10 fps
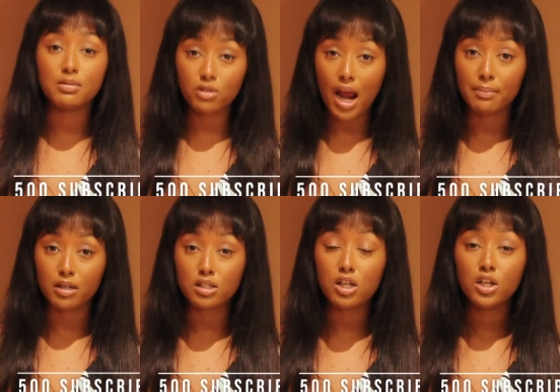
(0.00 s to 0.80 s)

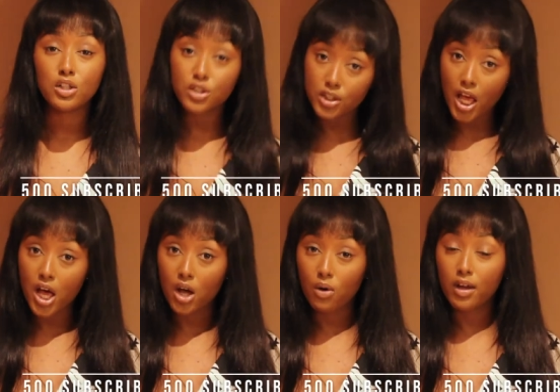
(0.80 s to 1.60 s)
subscribers. So,
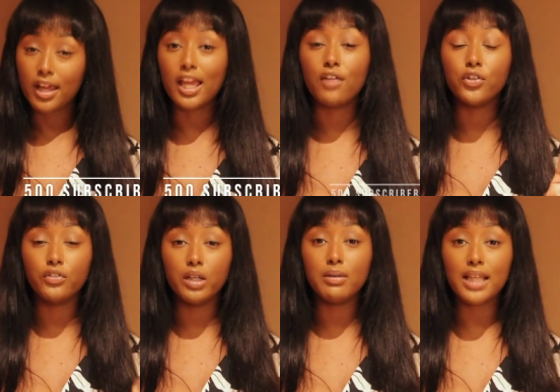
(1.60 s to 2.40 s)
if you
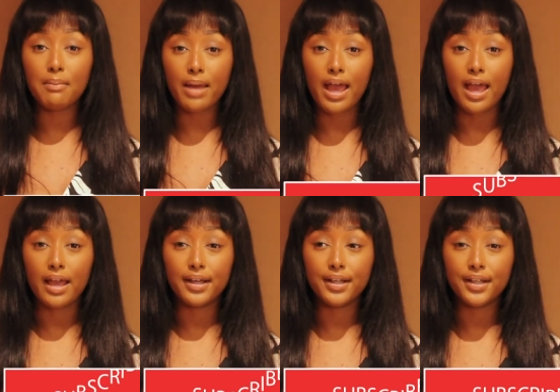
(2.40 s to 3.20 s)
really want that
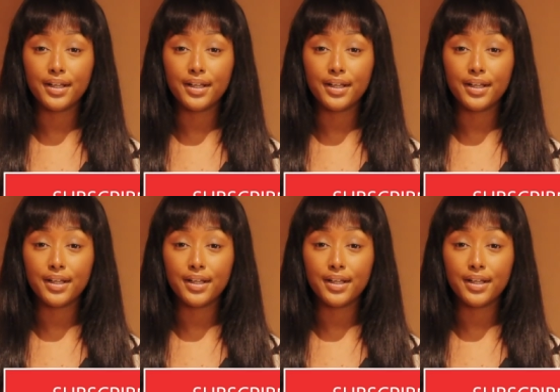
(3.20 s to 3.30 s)
bag,